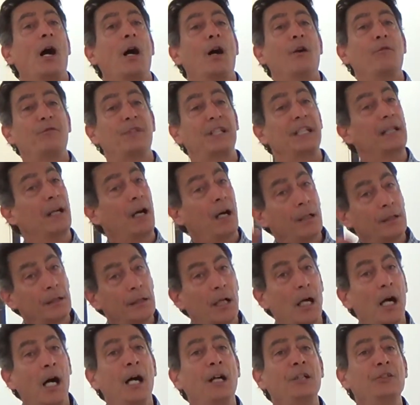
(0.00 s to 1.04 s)
of the
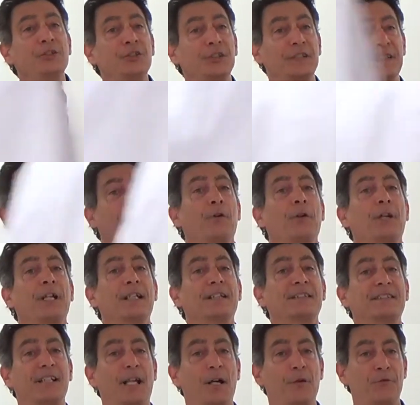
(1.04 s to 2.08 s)
unconscious
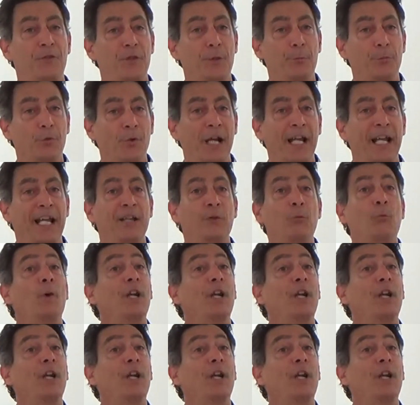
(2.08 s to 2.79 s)
areas of the brain,